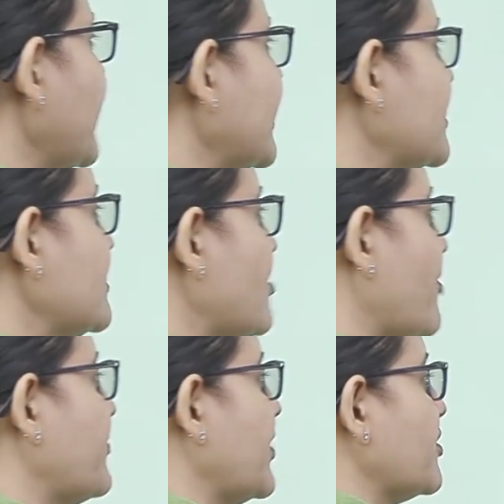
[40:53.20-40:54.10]
pattern
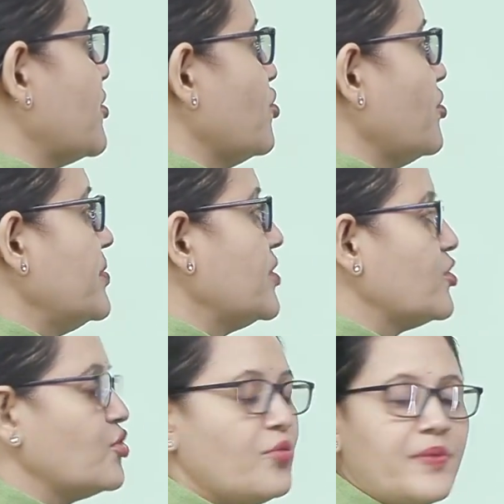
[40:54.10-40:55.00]
of the
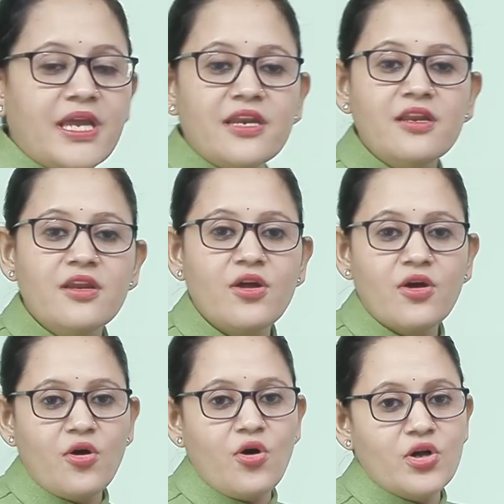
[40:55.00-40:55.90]
cube can
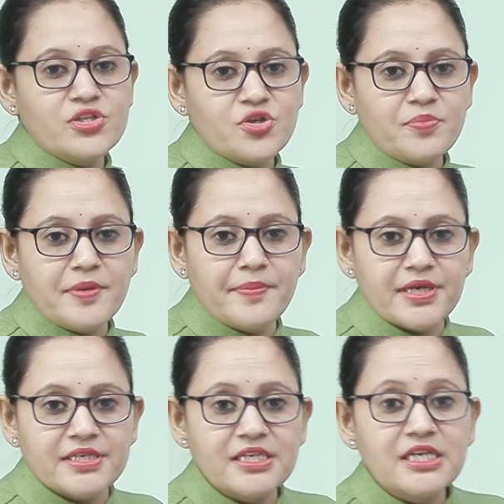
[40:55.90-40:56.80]
also be
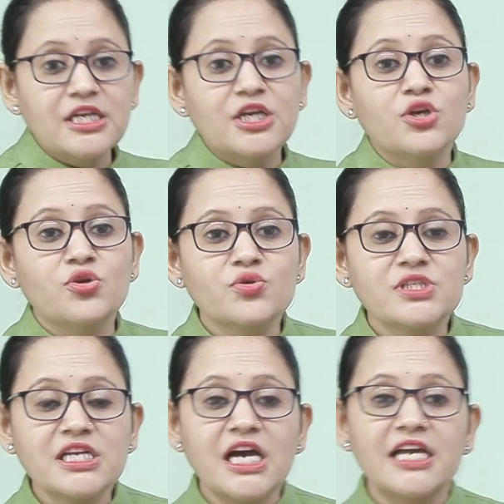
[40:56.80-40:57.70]
built
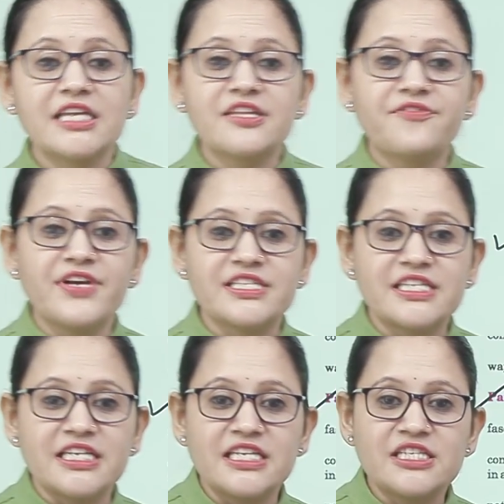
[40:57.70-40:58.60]
using another
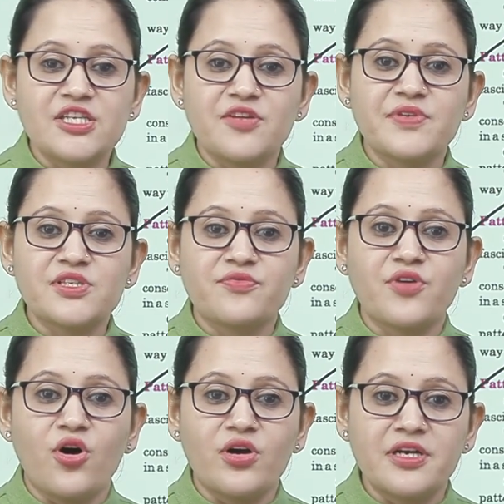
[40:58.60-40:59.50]
fascinating sequence of
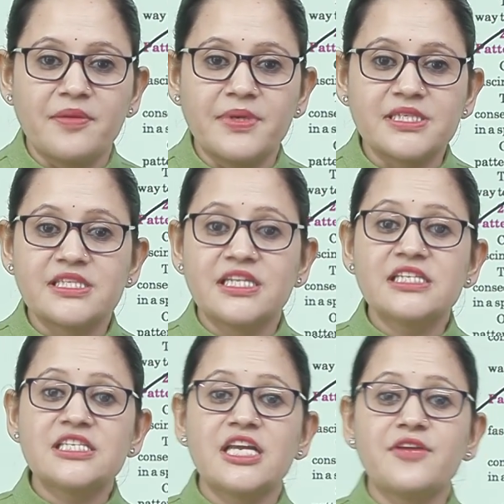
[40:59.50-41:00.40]
the odd numbers.
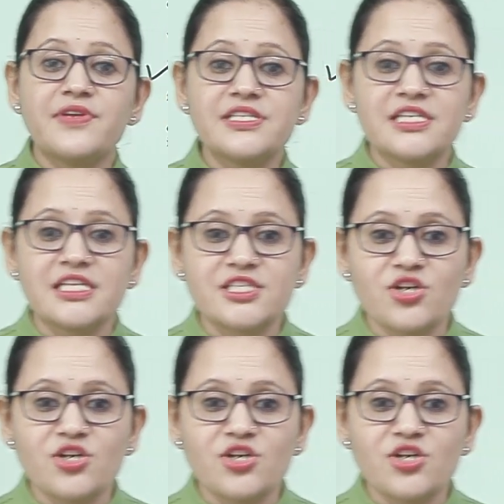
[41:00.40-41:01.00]
This sequence does